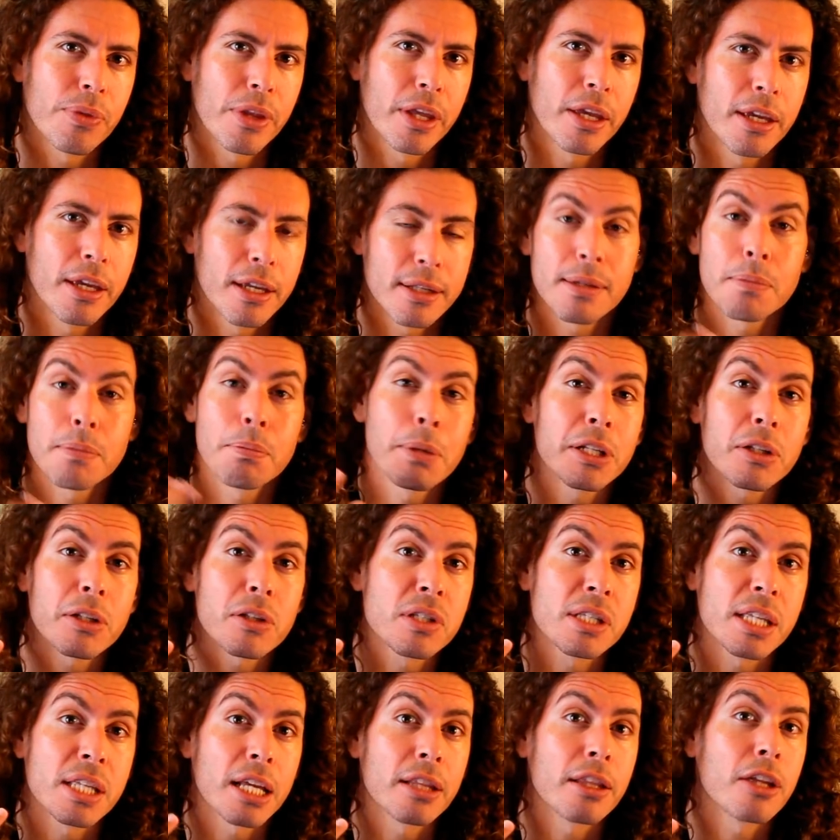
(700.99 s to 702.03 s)
It's a mental
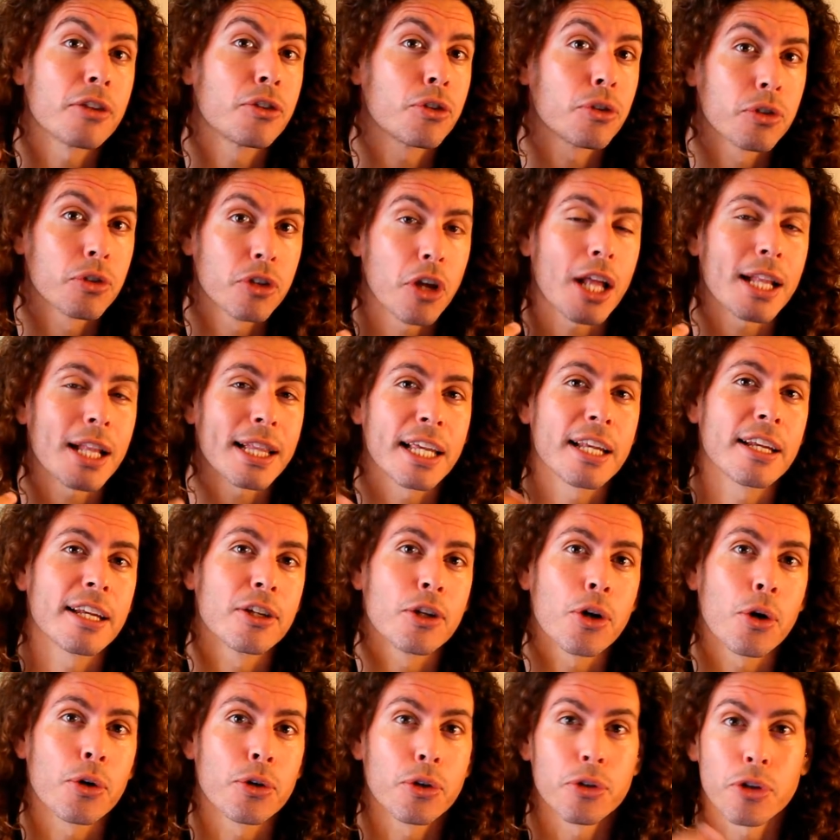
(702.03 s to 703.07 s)
state that you're not letting
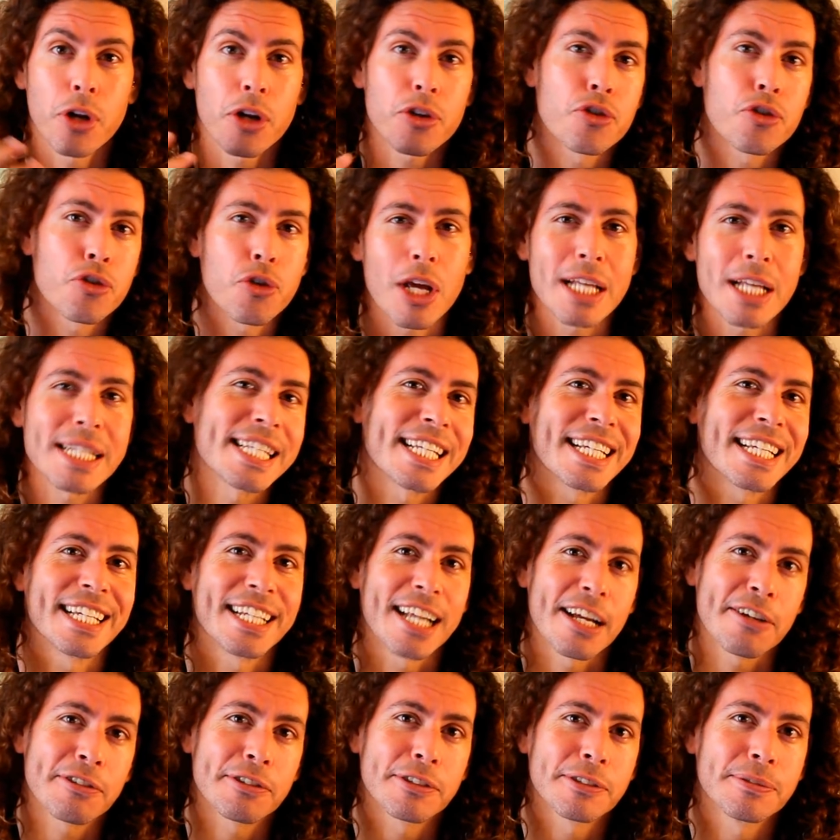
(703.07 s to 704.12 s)
go, you're not trusting
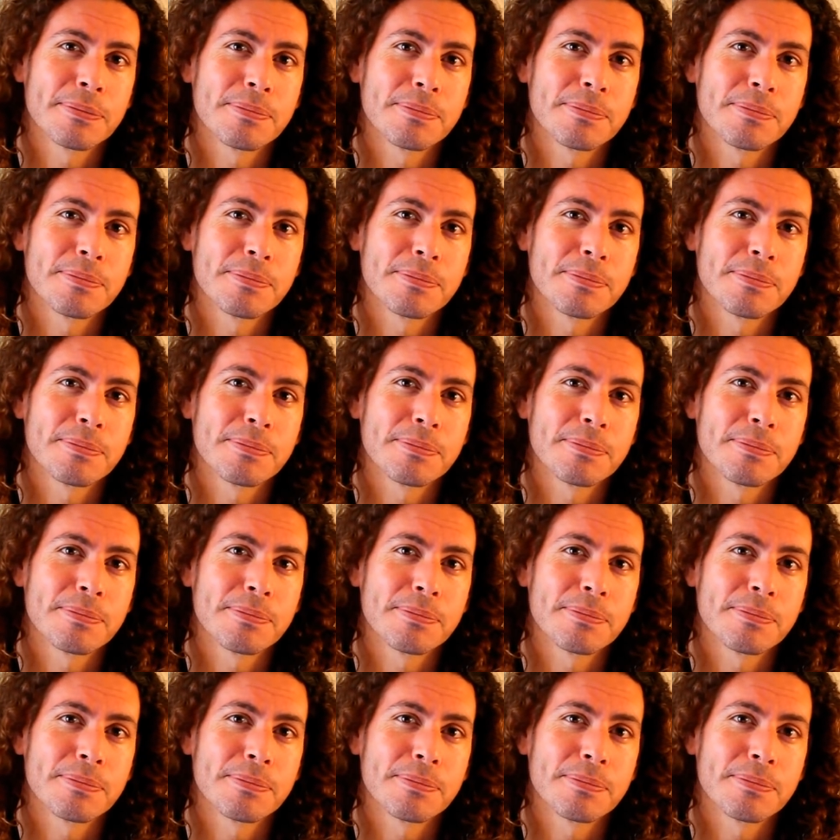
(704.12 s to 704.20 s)
enough.